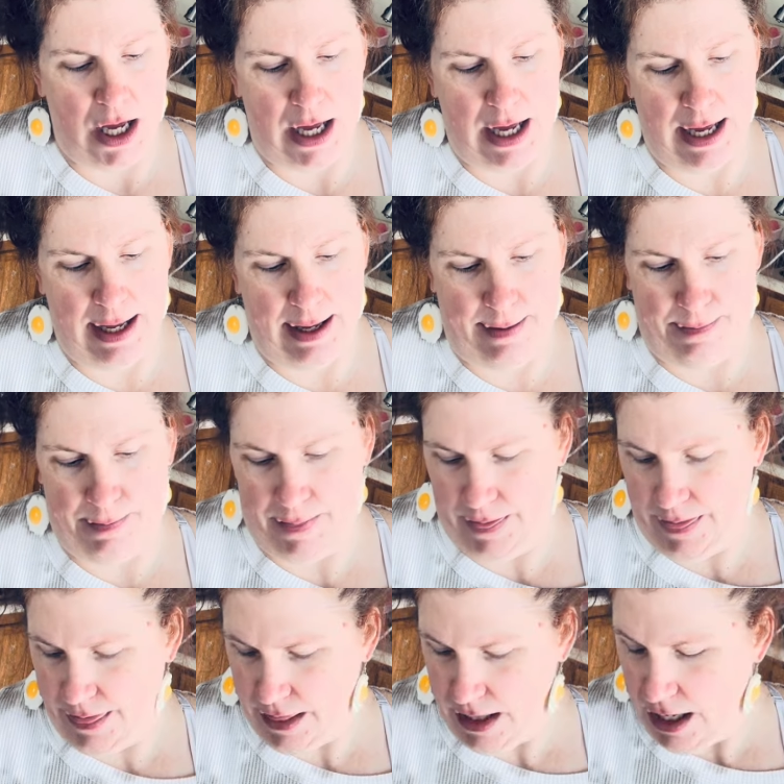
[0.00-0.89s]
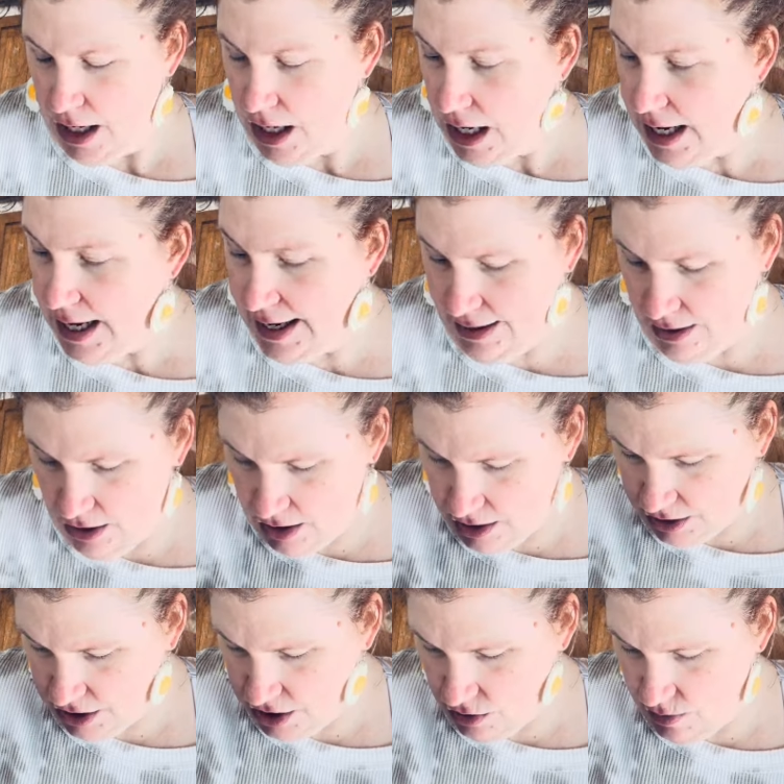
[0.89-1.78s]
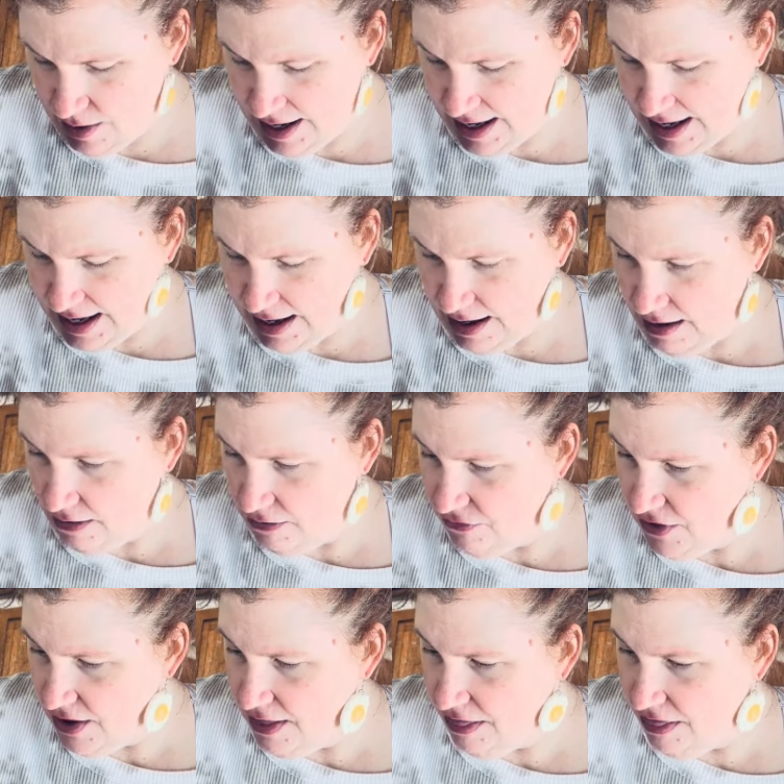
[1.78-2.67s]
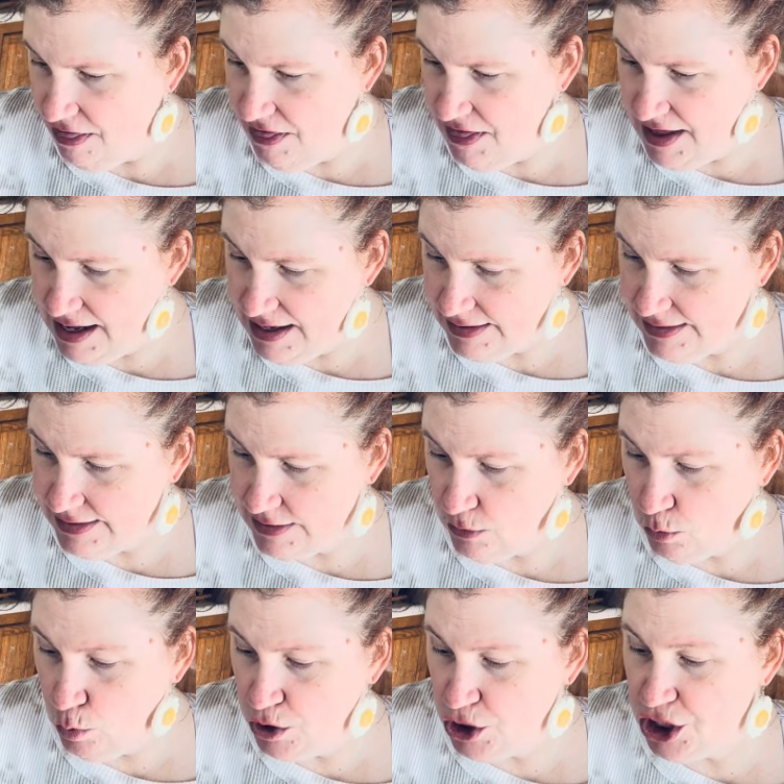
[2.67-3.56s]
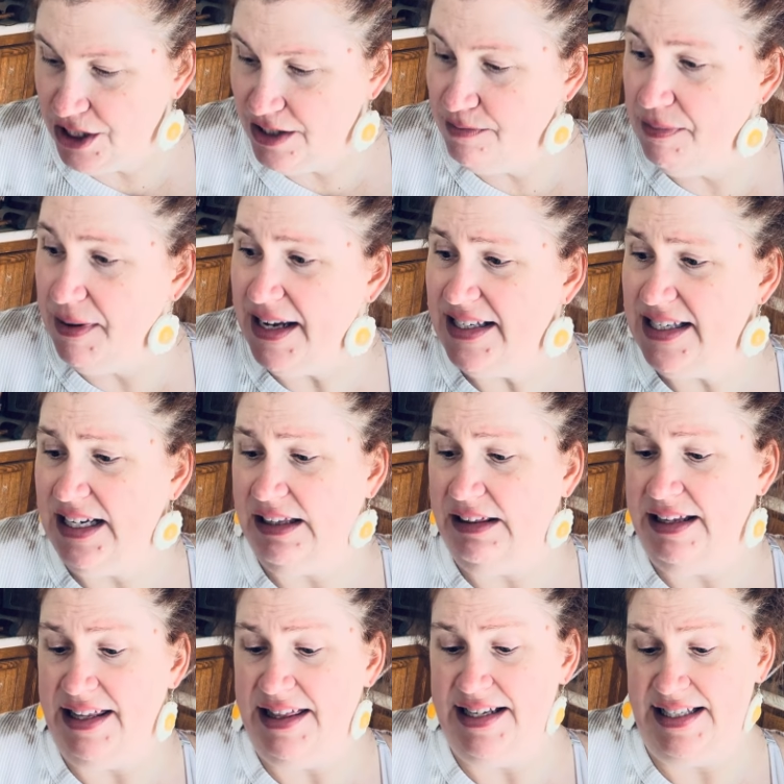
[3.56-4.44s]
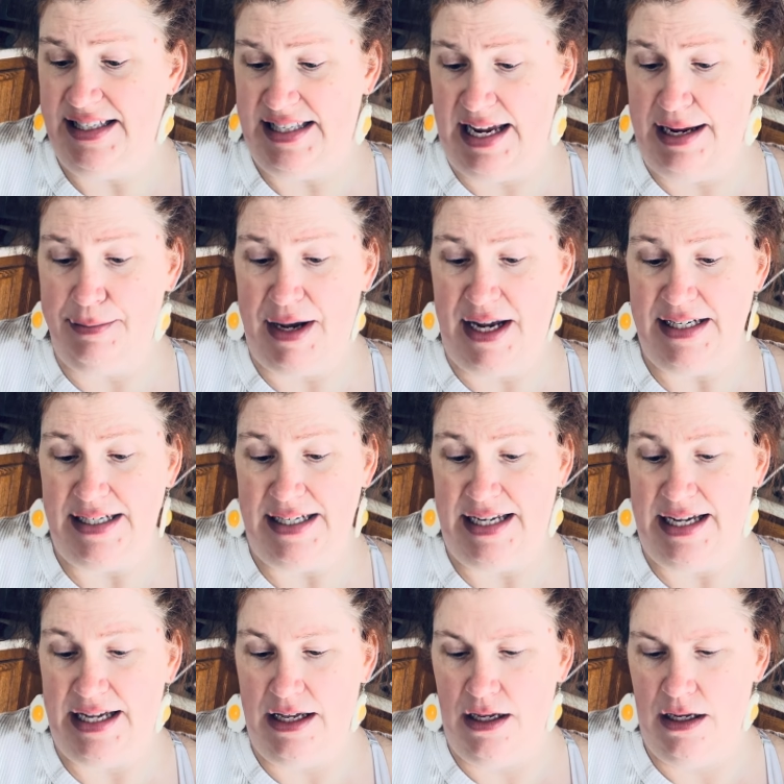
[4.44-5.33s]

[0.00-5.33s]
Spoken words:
Um, I also have this, which is basically the same idea.